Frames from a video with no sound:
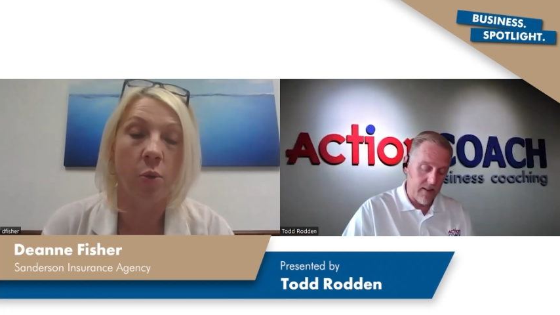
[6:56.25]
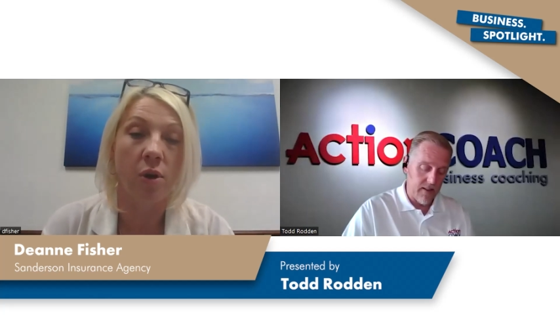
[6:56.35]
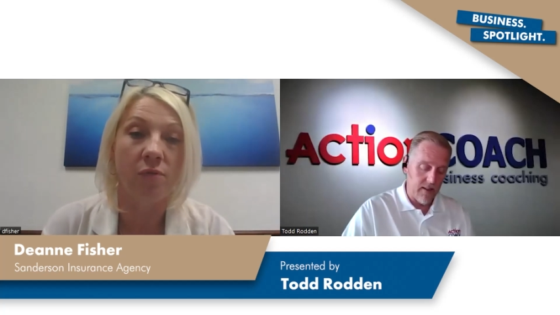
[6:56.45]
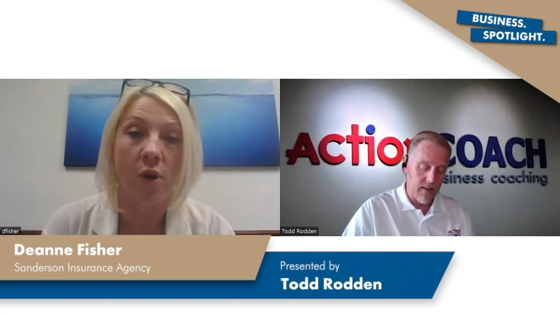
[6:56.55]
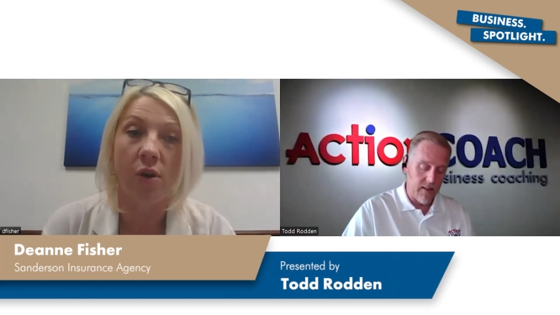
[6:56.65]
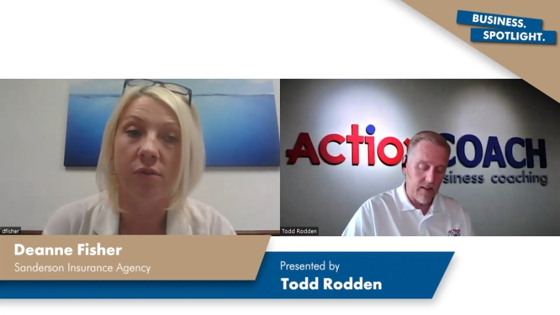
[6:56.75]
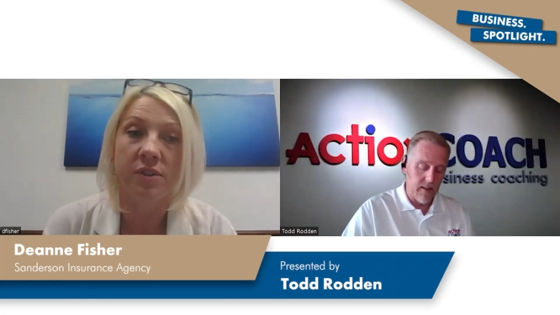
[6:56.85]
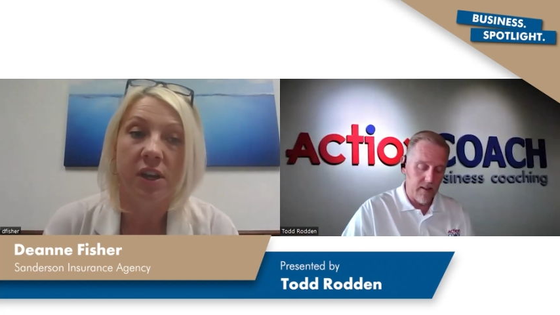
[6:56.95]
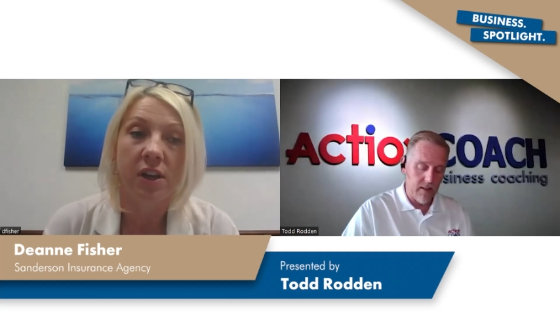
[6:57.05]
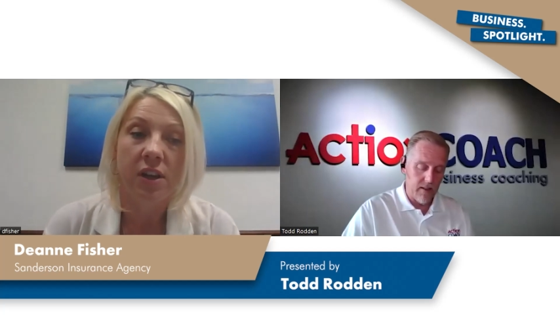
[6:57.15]
Speaker 1: We're
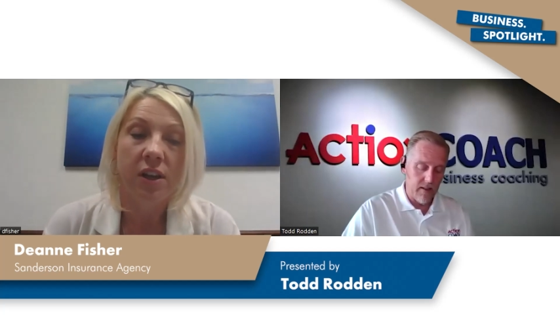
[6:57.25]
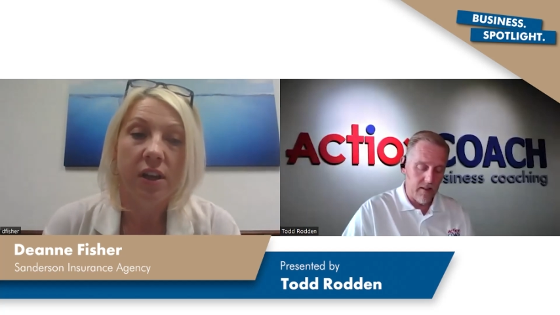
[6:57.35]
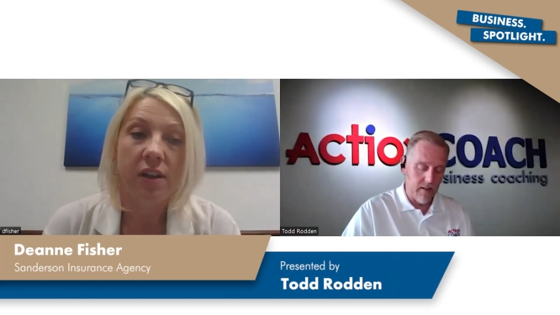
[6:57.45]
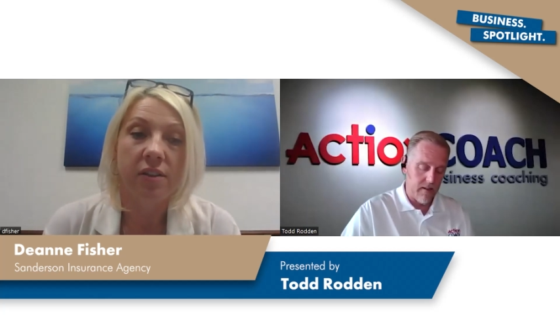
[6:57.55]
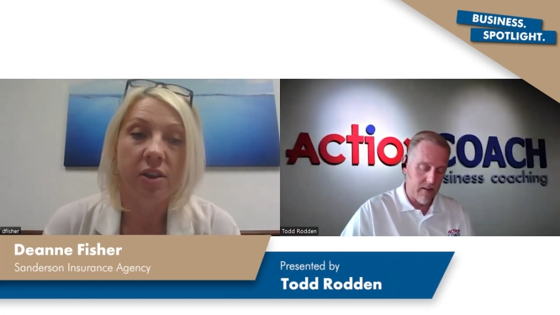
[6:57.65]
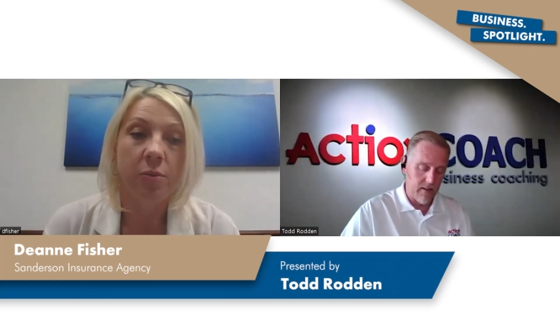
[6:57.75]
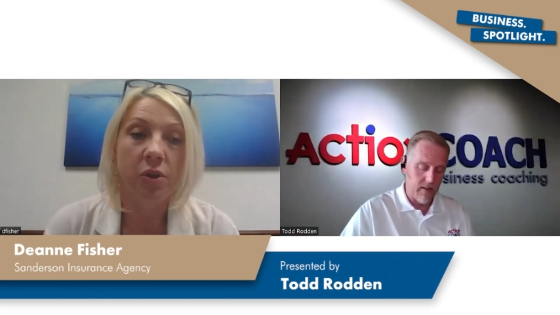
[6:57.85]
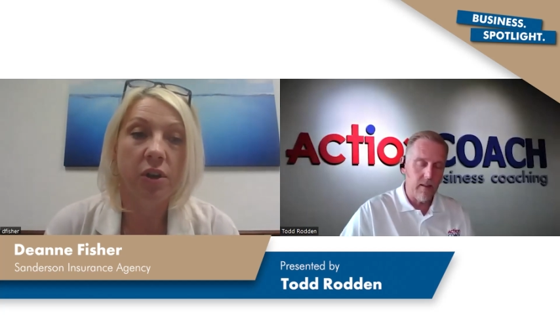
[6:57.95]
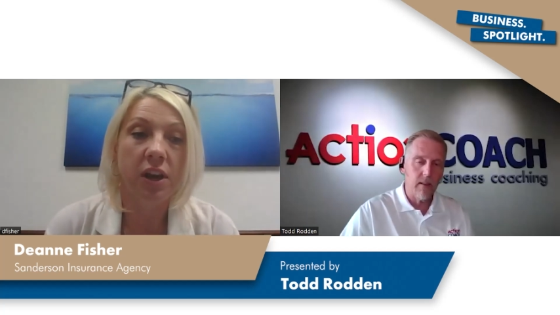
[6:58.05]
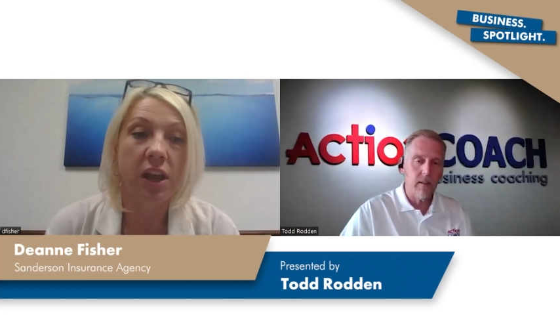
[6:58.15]
involved in the
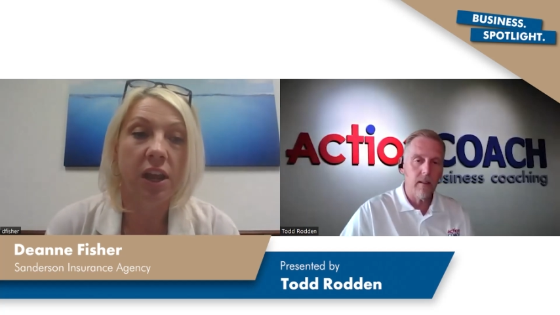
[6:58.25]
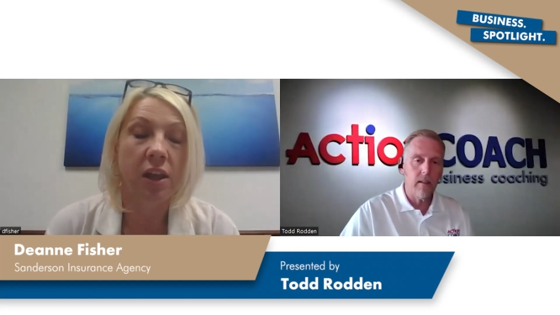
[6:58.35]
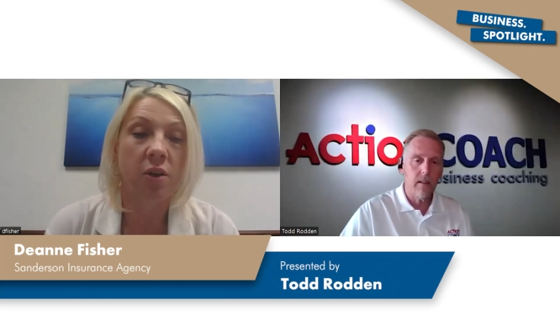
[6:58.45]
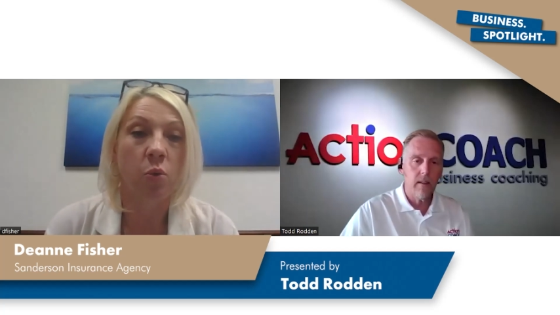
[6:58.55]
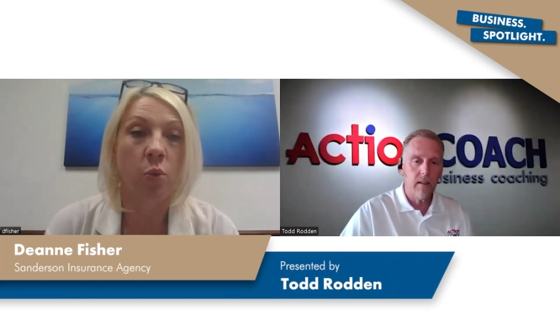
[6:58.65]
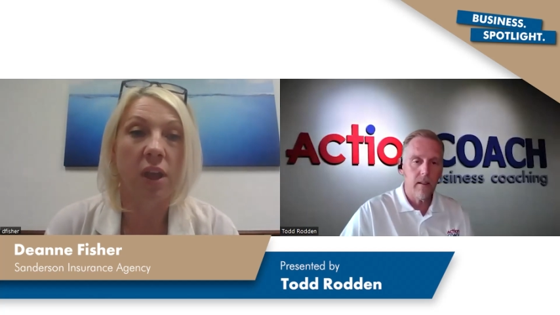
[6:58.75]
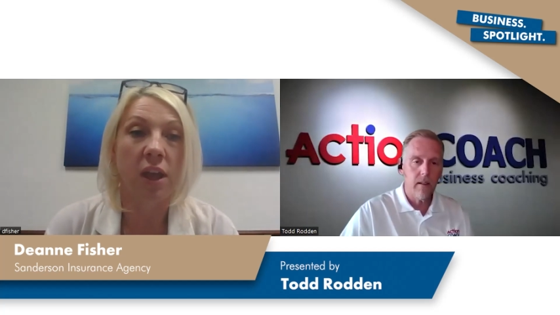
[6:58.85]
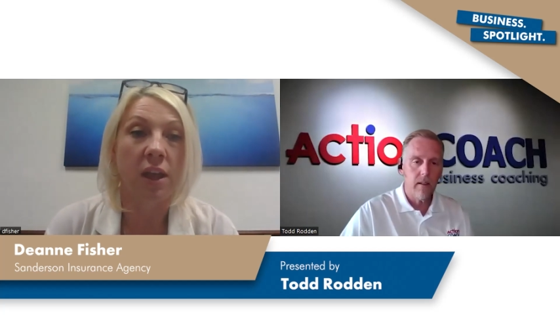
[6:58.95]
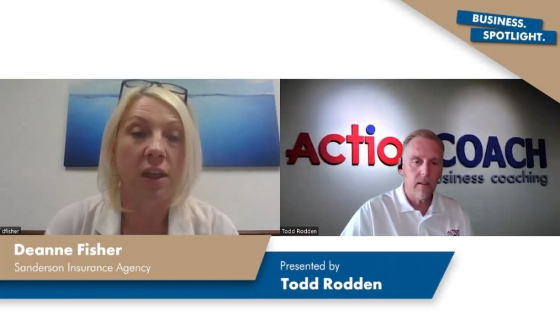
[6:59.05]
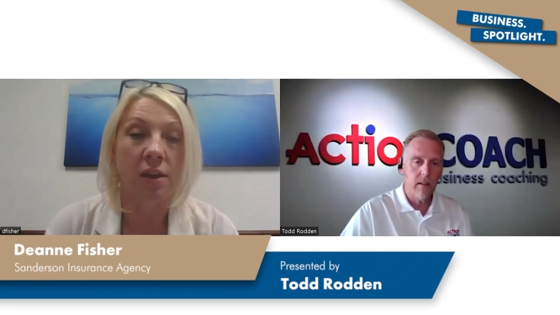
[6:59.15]
community.
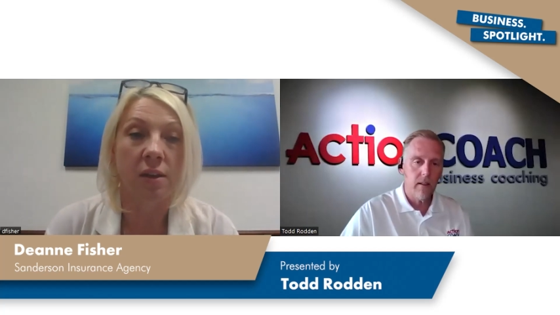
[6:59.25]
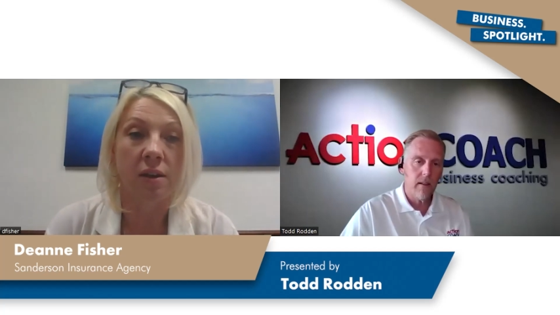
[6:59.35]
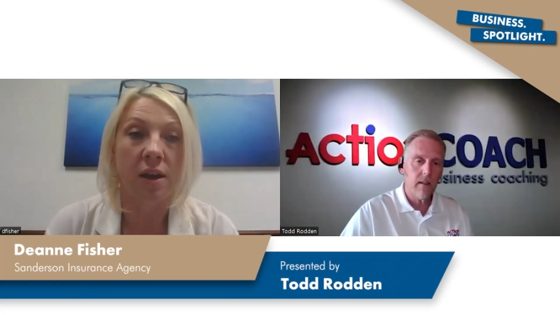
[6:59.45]
We